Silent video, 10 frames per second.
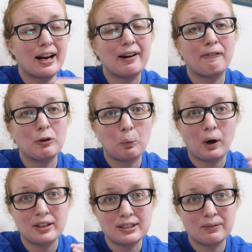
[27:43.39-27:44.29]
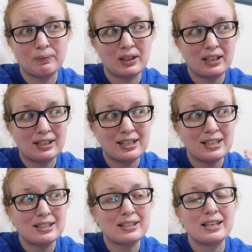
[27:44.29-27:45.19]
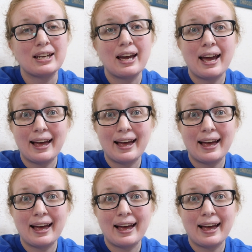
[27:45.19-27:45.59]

And if you want something easy,